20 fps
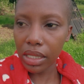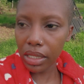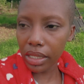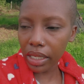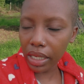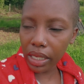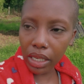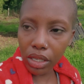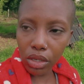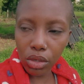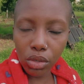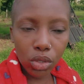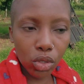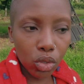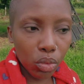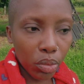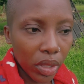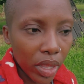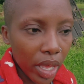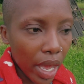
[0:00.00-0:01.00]
since the gate
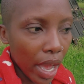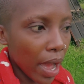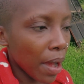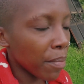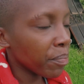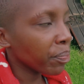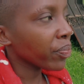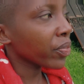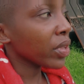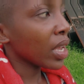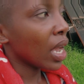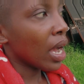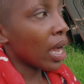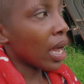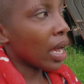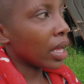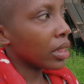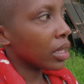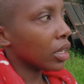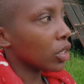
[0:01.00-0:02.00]
used to be there
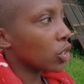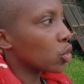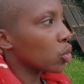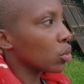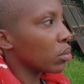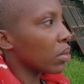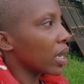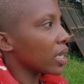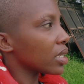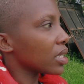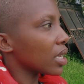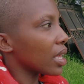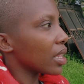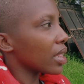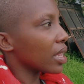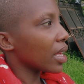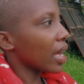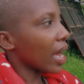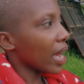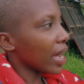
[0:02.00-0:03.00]
and the chumas
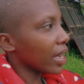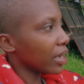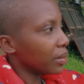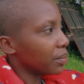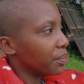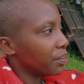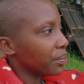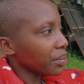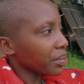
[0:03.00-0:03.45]
are there,